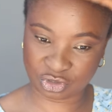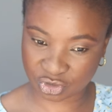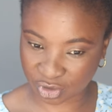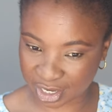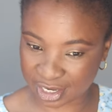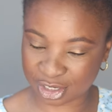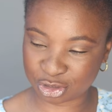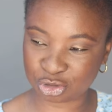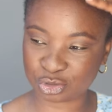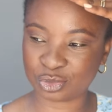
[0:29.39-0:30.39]

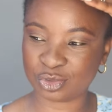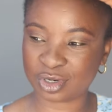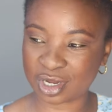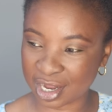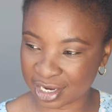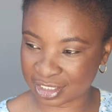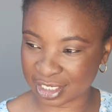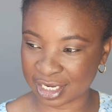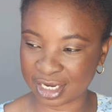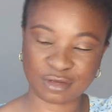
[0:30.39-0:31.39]
trying to cut and